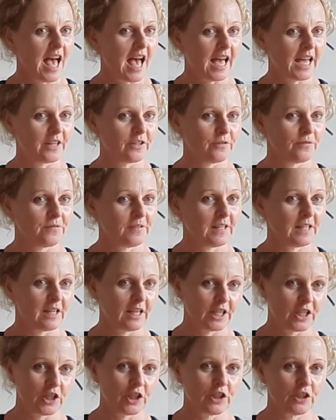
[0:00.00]
and you feel
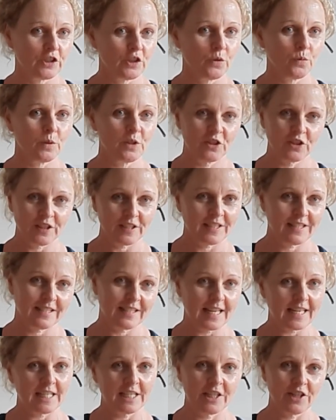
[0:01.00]
like you could do with just
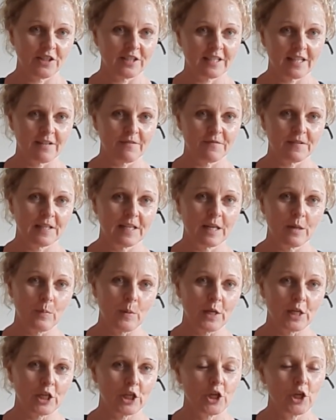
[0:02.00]
settling yourself a little
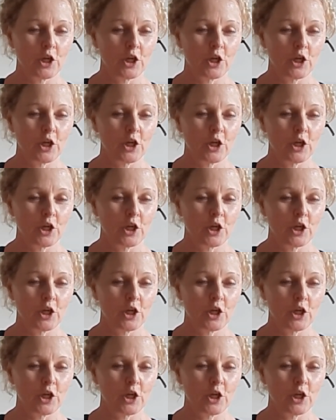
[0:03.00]
bit.